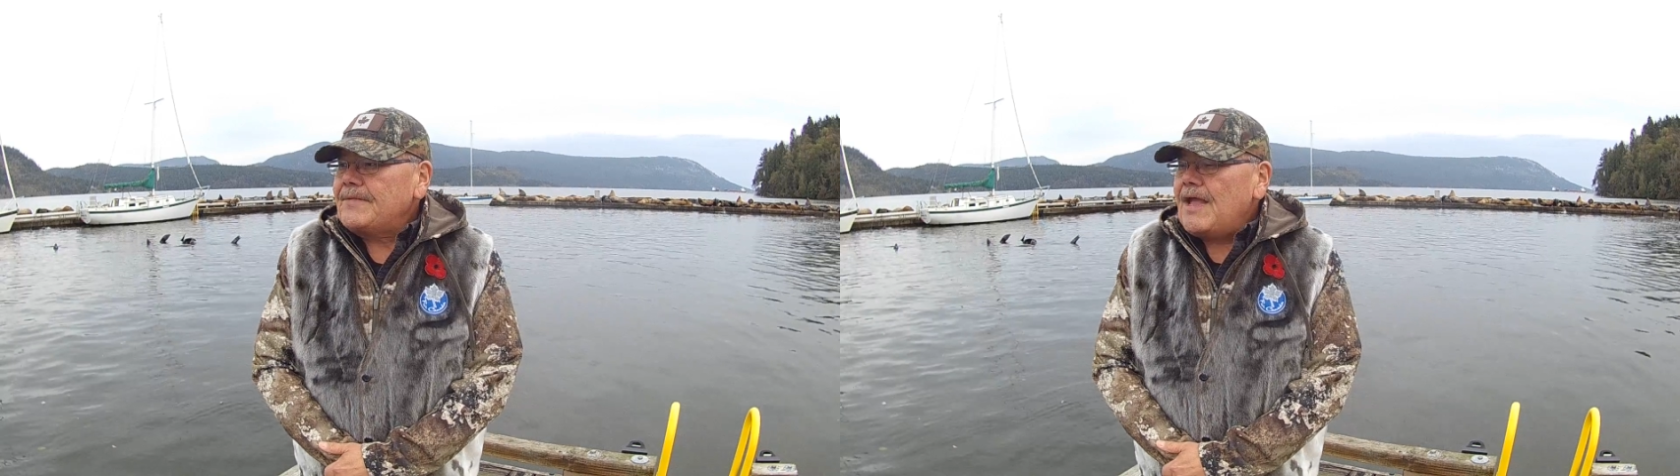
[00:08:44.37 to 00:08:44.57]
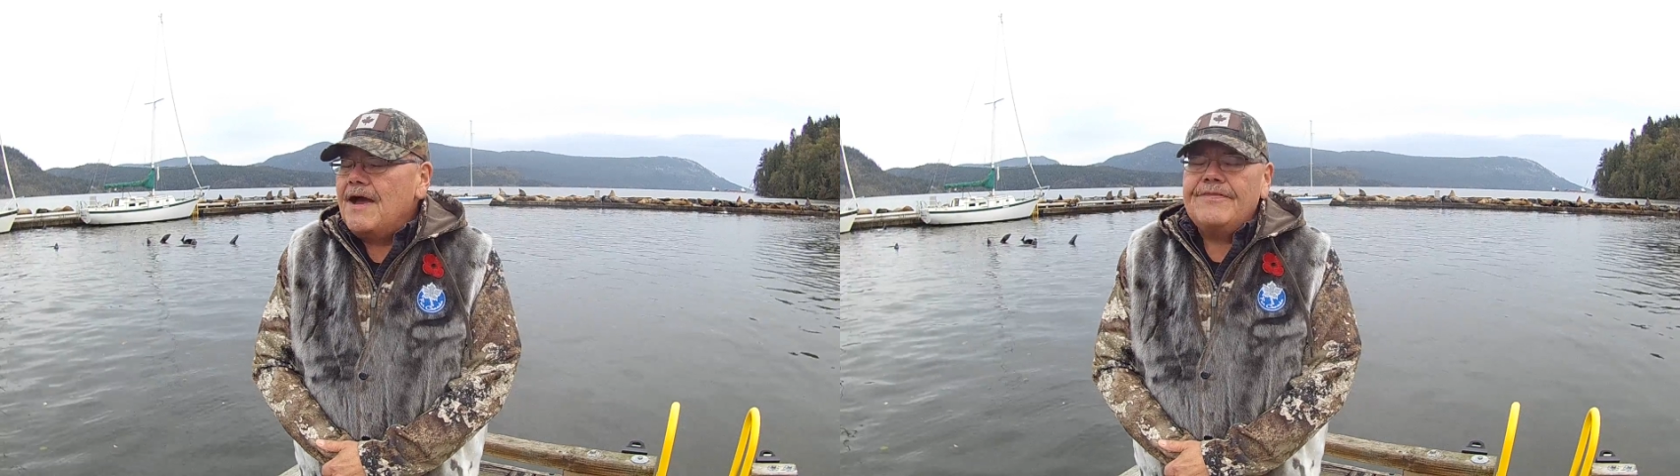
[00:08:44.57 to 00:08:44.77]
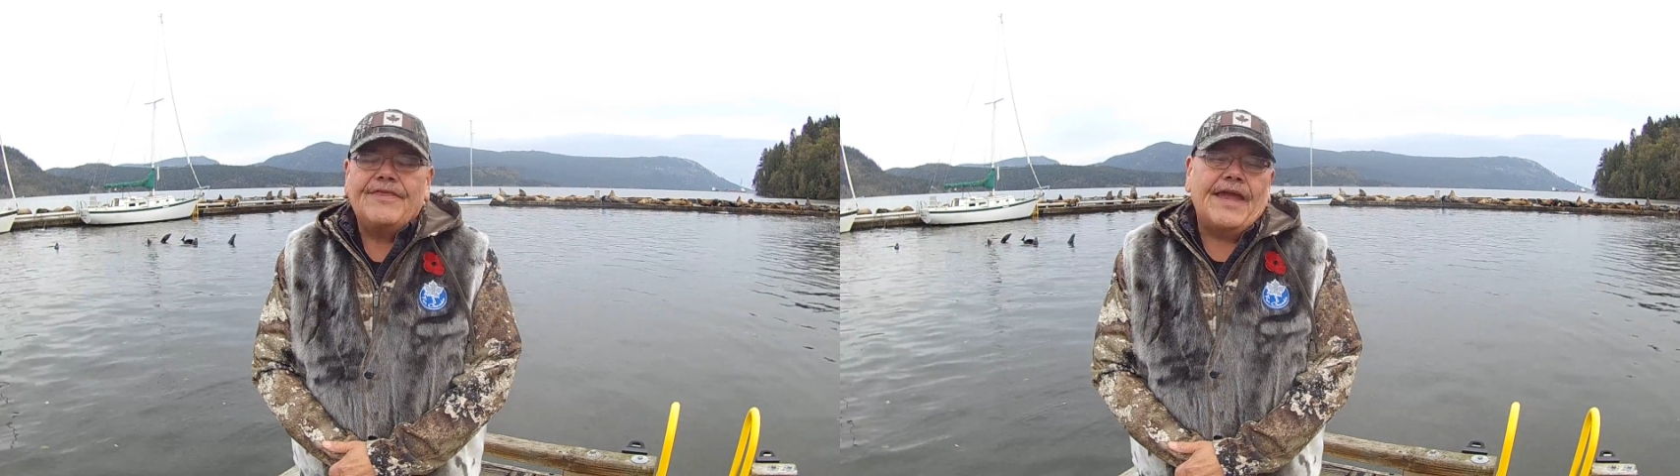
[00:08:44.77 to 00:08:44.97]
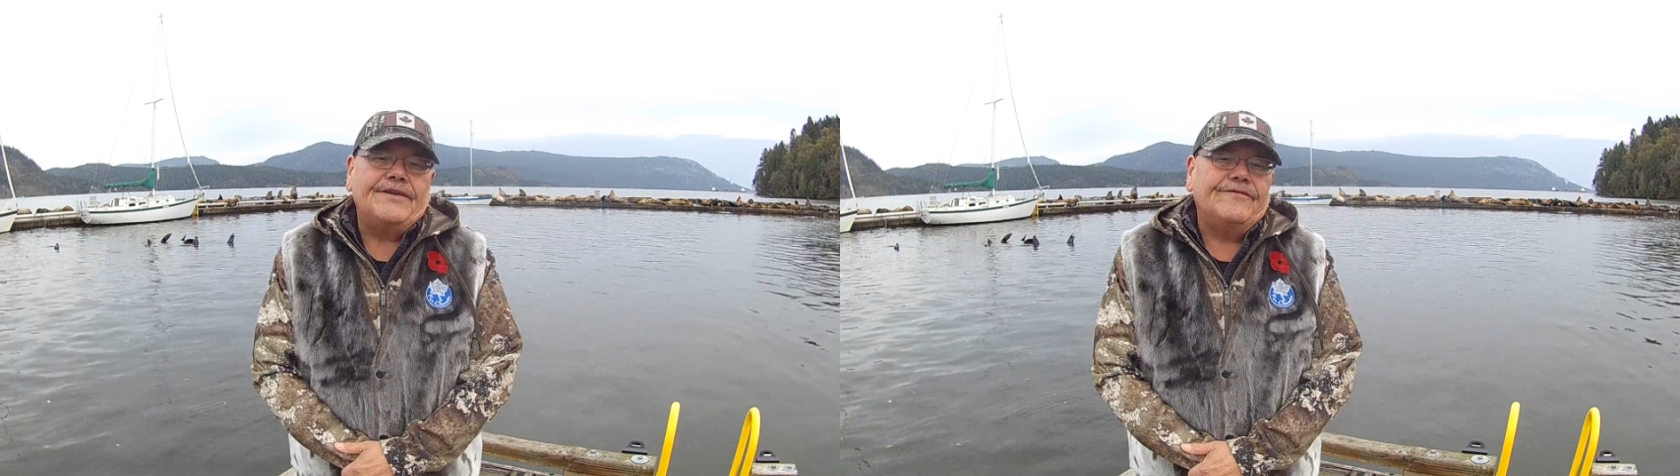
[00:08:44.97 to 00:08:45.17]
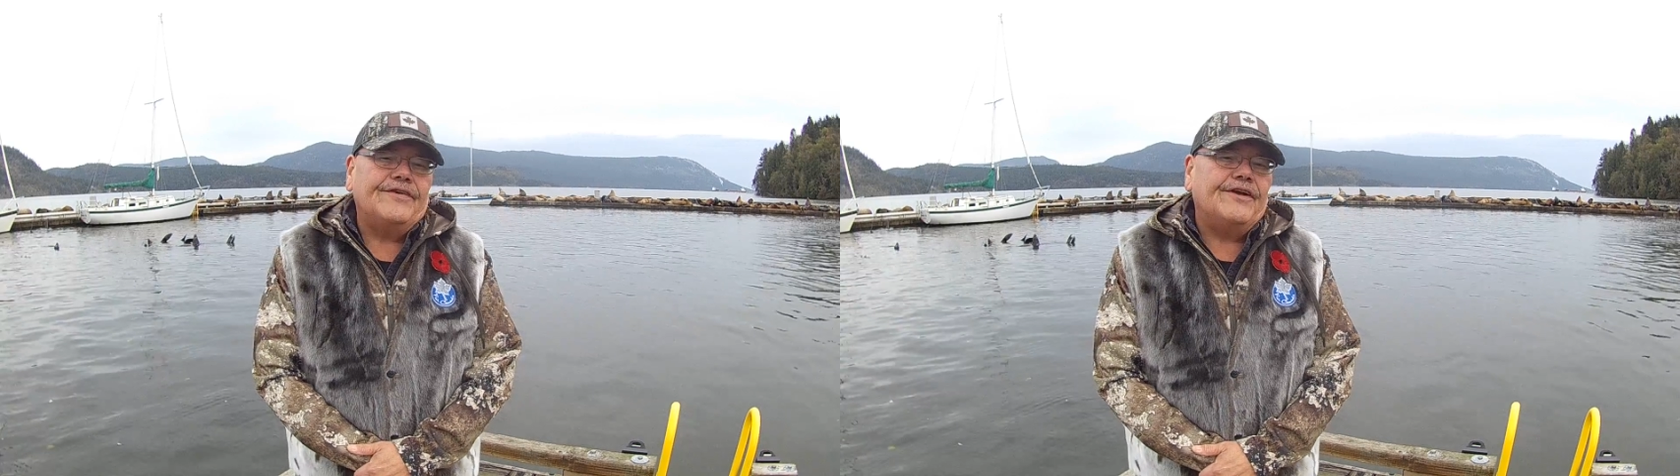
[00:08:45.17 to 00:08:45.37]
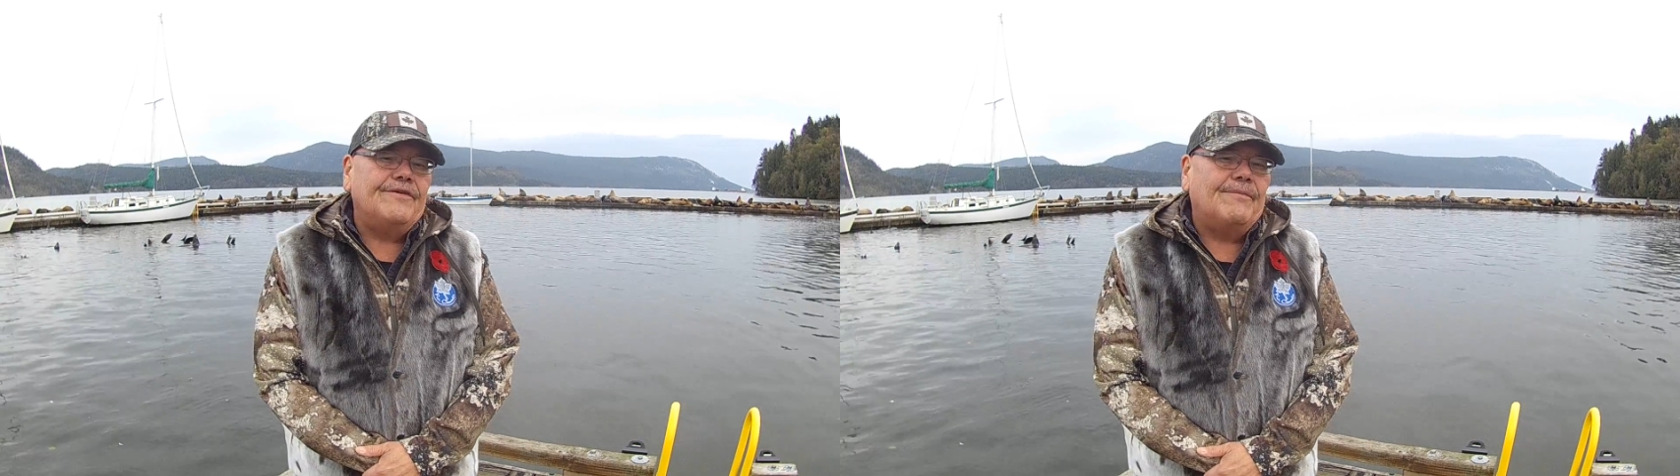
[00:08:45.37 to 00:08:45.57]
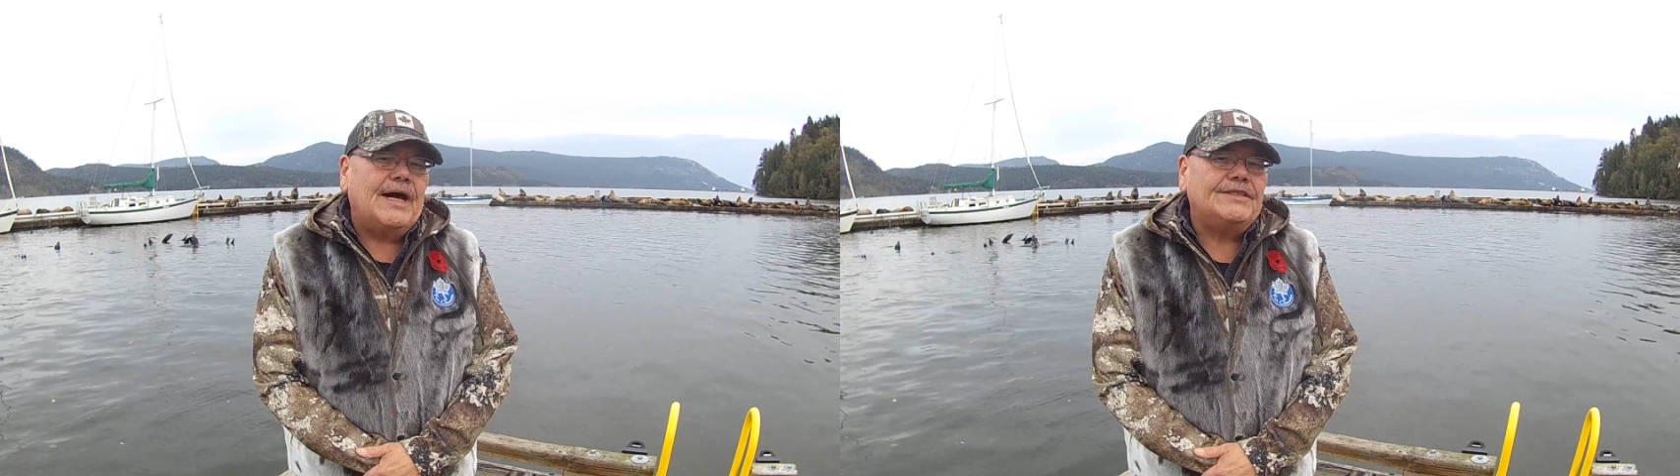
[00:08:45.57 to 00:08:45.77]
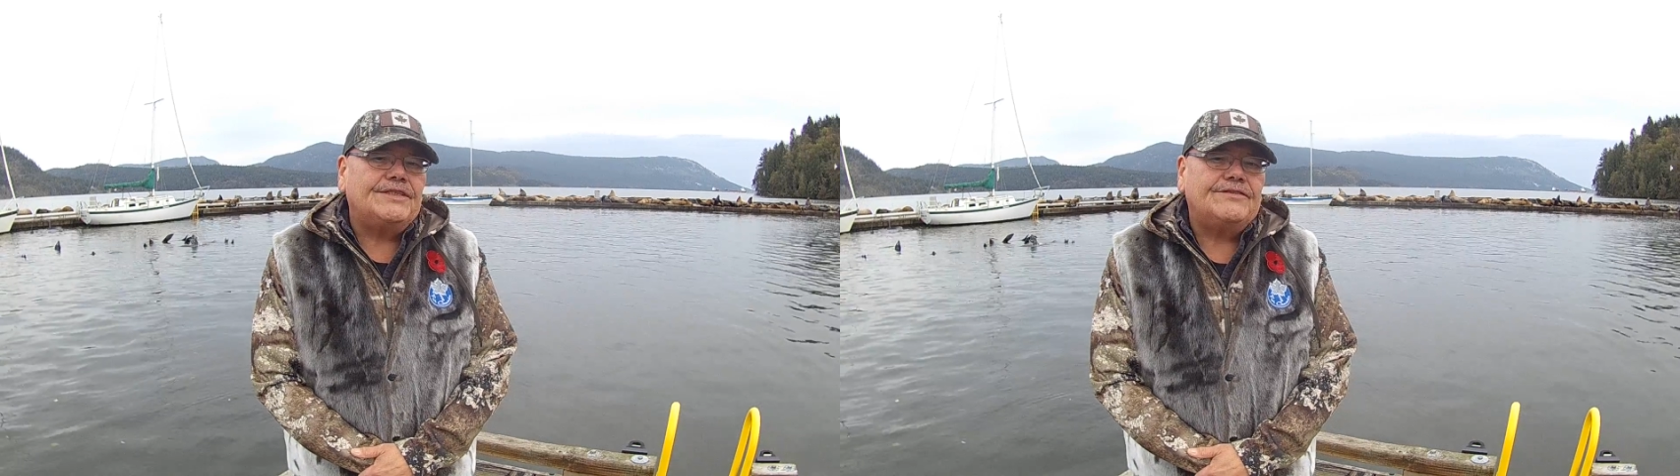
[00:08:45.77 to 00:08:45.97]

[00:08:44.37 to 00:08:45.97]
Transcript: I thank you very much.